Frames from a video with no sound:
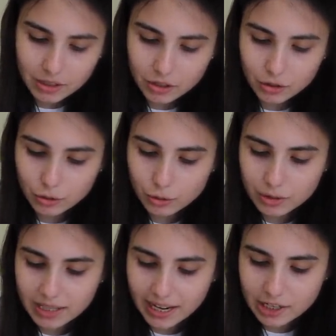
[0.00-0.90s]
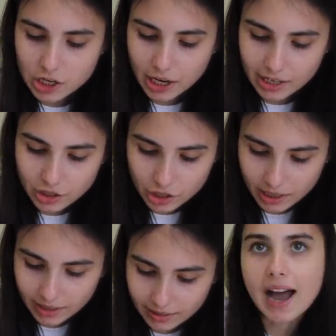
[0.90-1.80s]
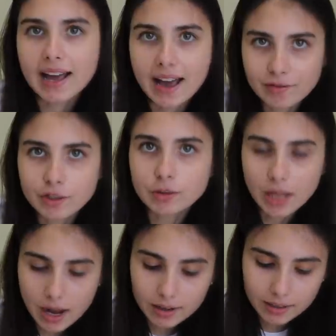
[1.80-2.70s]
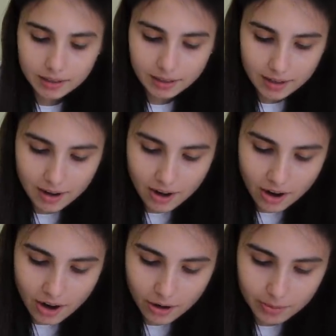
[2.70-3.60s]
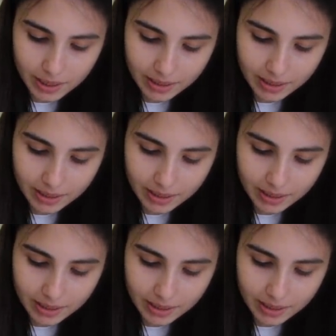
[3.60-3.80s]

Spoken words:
to digestion, I have no luck. Oh my